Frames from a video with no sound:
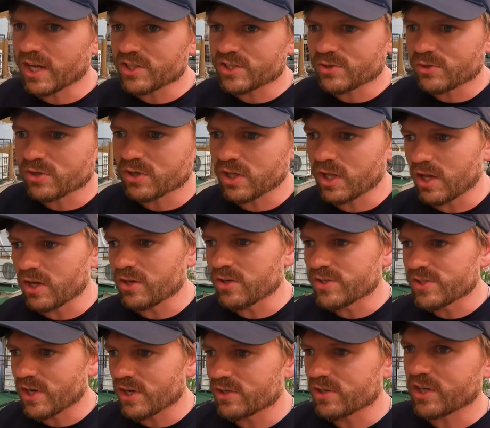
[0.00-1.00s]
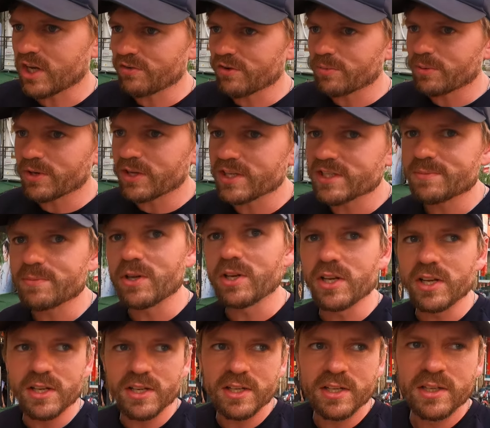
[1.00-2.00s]
know, casual clothes, an undercover
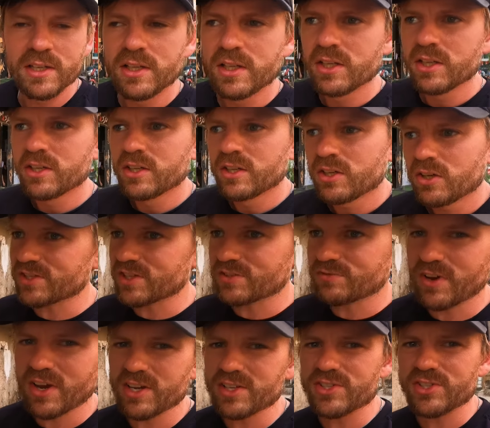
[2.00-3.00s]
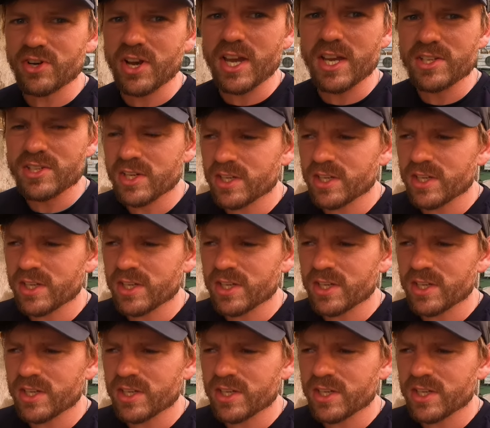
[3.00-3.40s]
policeman, and it's just very strange.